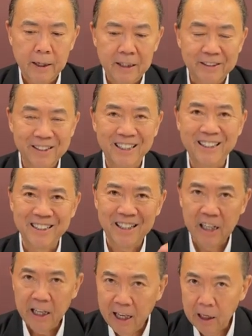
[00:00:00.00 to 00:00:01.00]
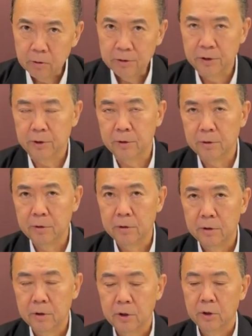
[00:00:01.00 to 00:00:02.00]
is that it allows you
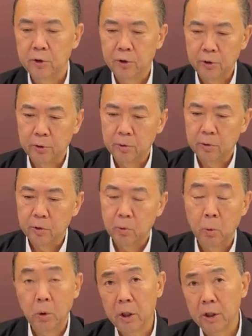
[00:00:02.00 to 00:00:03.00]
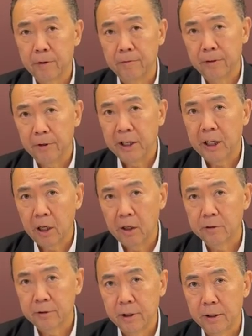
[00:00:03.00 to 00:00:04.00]
to work very
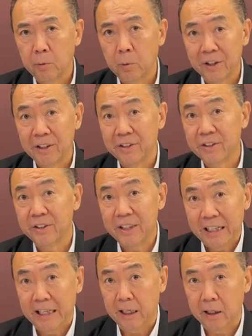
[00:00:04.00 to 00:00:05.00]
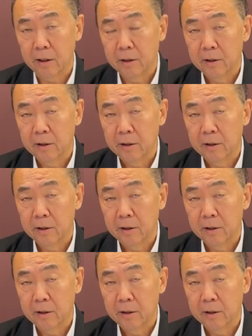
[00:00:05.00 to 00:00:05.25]
closely with the cellar